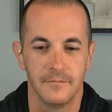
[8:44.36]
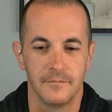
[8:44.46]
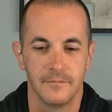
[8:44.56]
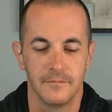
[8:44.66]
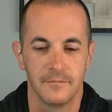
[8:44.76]

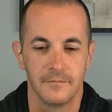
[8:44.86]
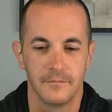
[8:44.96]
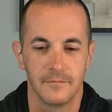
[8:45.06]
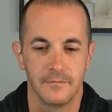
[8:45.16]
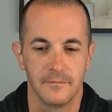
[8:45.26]

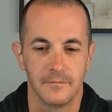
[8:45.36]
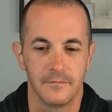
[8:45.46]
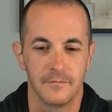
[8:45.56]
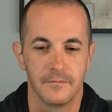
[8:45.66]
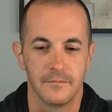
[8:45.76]

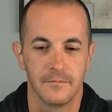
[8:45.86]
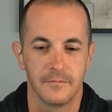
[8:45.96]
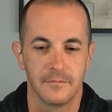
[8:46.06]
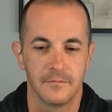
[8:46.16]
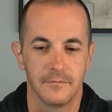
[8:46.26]

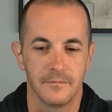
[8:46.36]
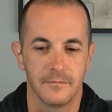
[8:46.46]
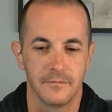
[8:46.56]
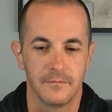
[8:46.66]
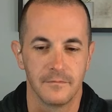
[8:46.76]

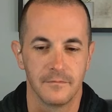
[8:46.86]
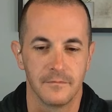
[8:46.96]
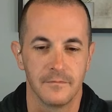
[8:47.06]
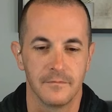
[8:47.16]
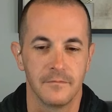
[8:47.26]

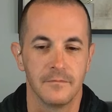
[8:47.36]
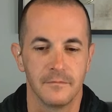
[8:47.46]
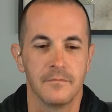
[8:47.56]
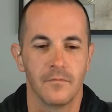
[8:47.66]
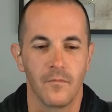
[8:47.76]

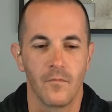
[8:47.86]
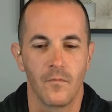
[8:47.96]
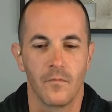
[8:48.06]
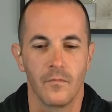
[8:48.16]
No words are spoken by the person on screen.